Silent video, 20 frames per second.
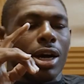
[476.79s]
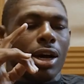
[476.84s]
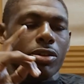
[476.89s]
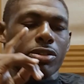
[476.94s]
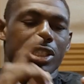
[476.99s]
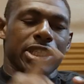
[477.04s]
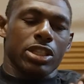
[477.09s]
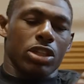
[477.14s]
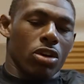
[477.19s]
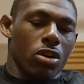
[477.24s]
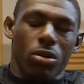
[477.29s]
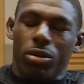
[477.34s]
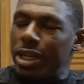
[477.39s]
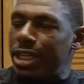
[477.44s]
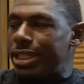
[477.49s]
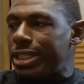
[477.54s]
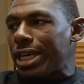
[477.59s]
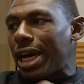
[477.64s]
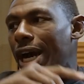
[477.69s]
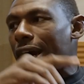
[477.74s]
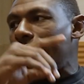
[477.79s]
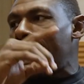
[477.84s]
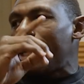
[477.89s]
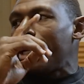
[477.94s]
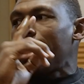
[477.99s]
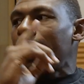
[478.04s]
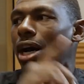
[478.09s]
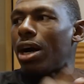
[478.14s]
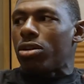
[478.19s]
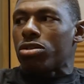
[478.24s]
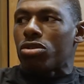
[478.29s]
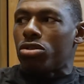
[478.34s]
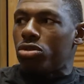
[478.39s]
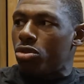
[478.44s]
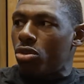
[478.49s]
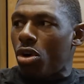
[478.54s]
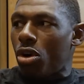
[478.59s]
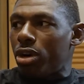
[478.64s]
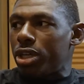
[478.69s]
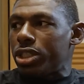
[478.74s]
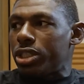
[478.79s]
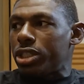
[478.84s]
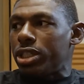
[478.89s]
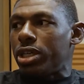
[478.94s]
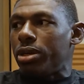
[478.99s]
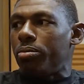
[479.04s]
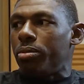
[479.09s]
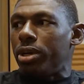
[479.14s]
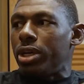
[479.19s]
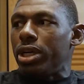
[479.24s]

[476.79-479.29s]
I was either gonna get tired, I was gonna do all this shit.